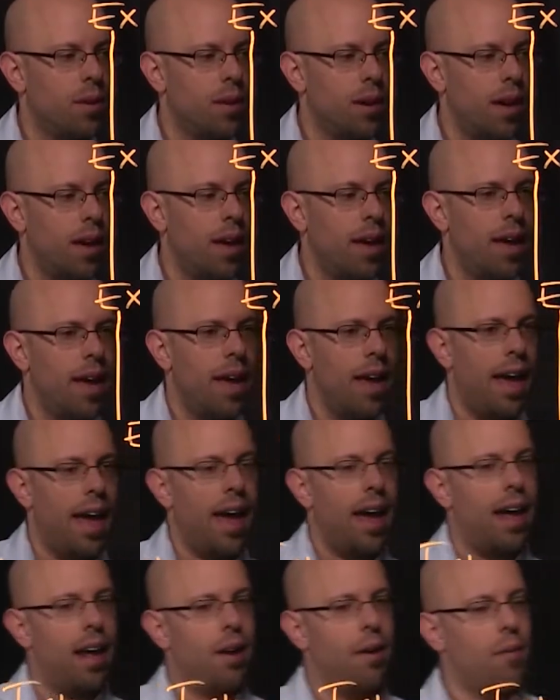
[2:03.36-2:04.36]
Okay?
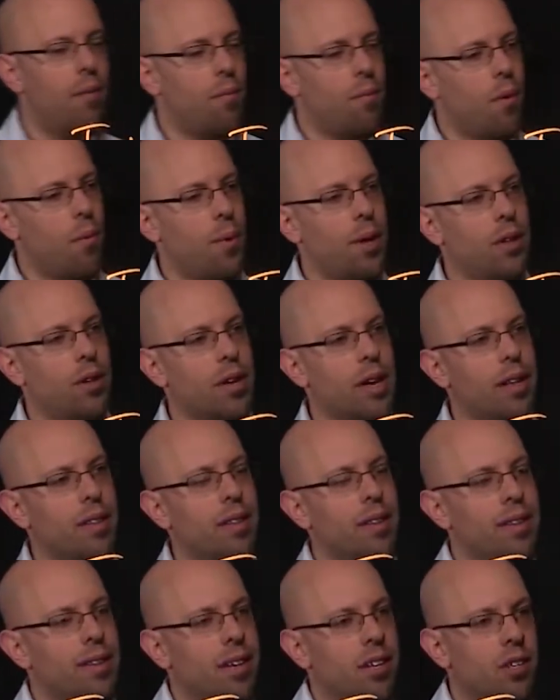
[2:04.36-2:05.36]
And when we look at
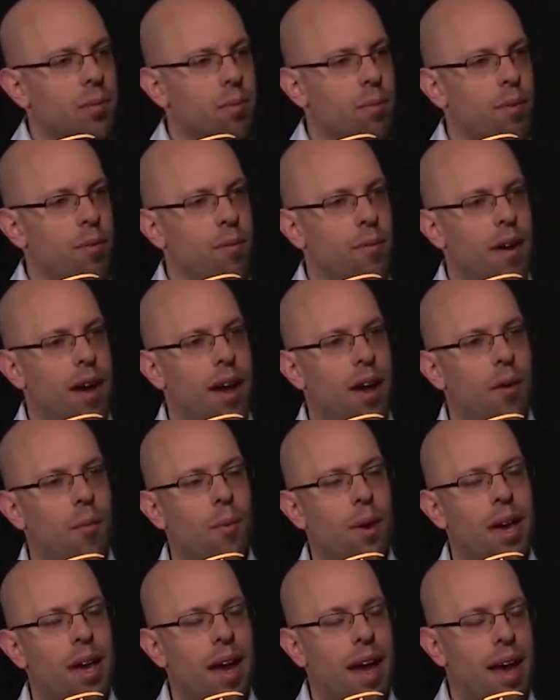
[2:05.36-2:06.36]
the DISC profile,
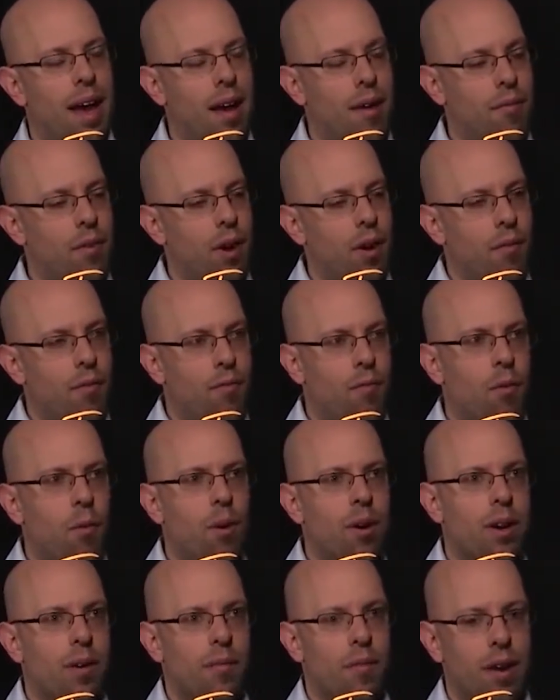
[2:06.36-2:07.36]
we have
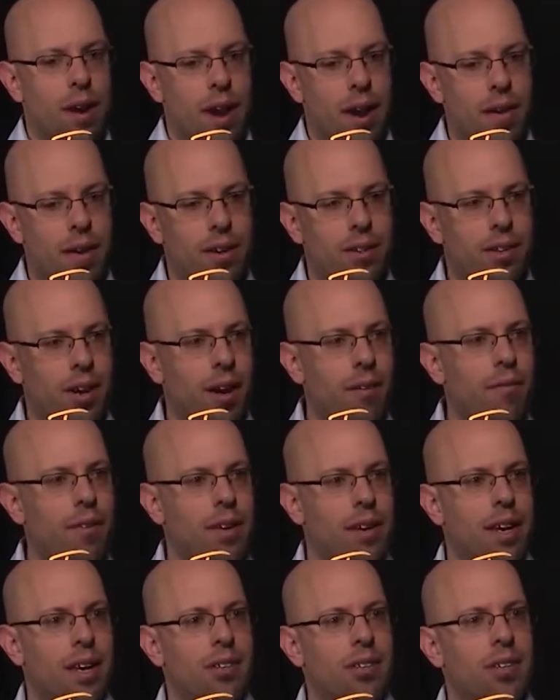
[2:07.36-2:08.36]
4 different areas of
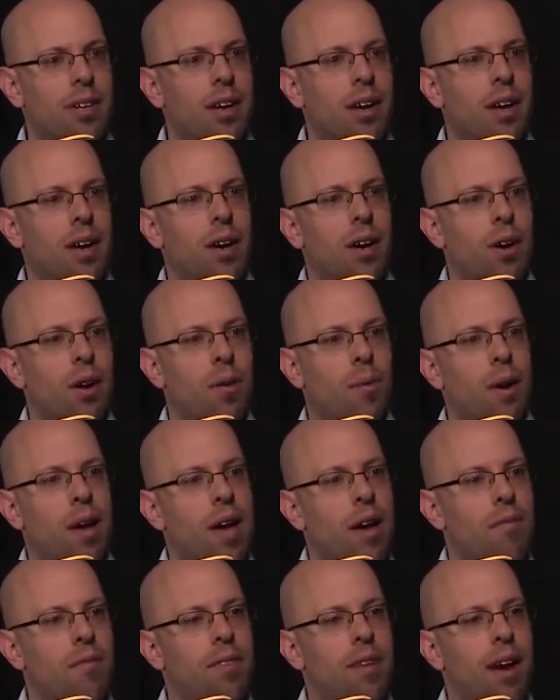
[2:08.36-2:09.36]
the DISC. We
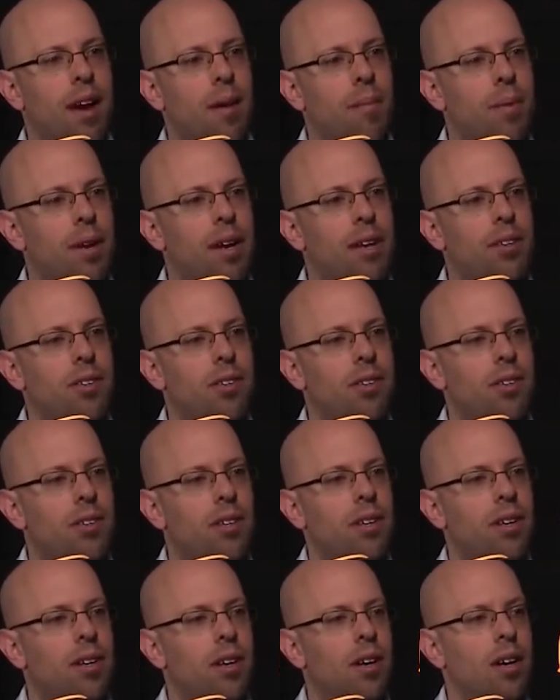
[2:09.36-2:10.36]
have
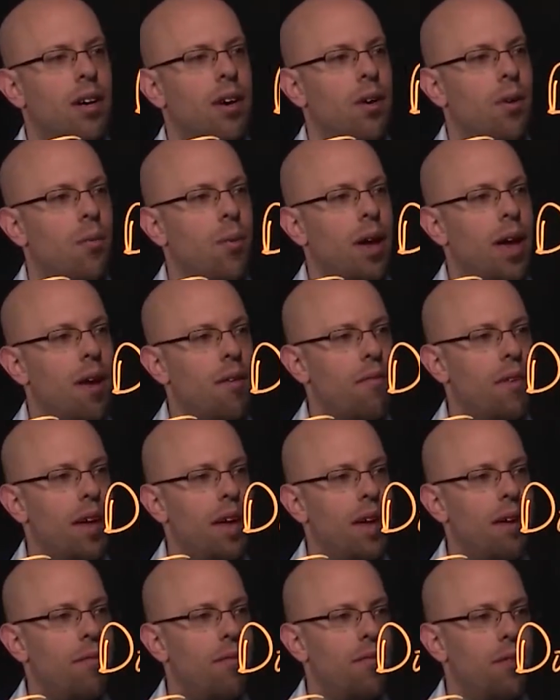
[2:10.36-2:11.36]
dominance, we have
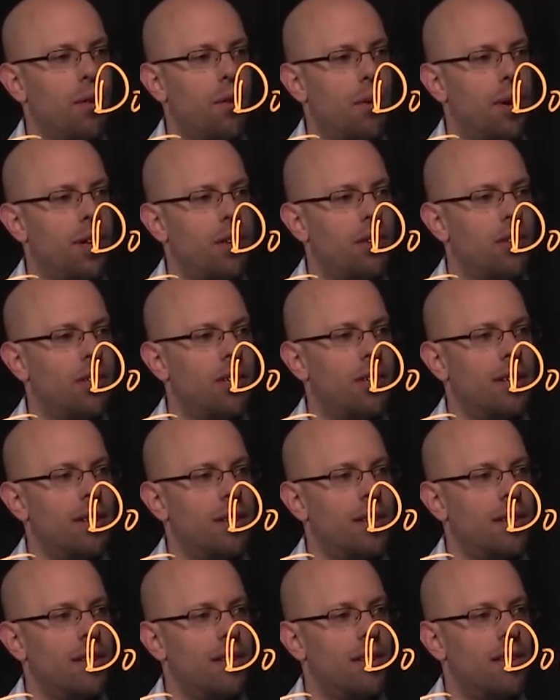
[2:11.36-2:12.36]
influence,
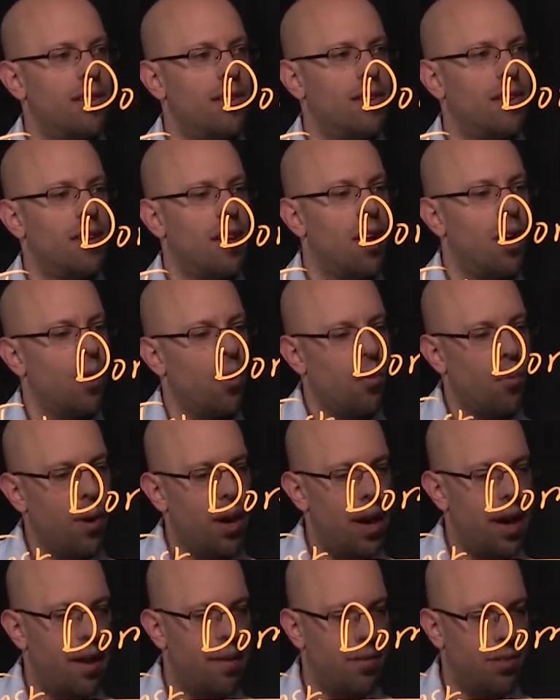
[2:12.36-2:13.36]

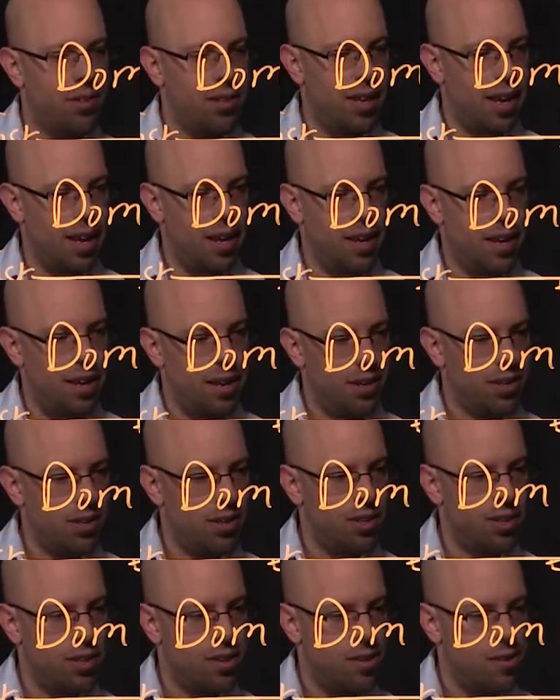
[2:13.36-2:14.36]
we have
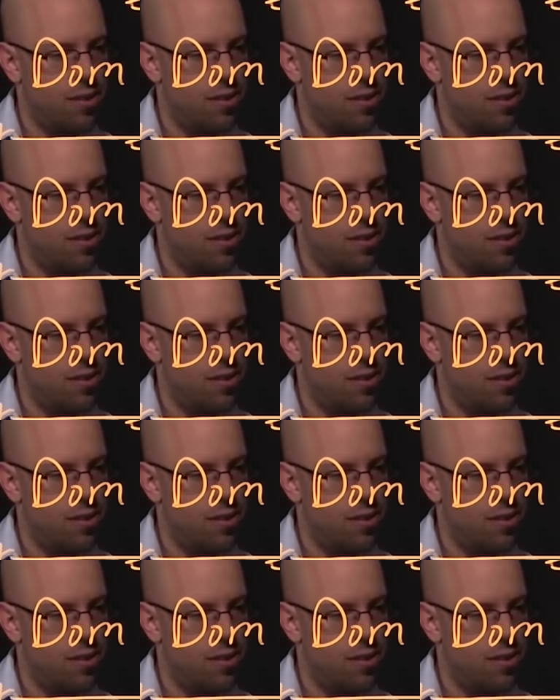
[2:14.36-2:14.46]
steadiness,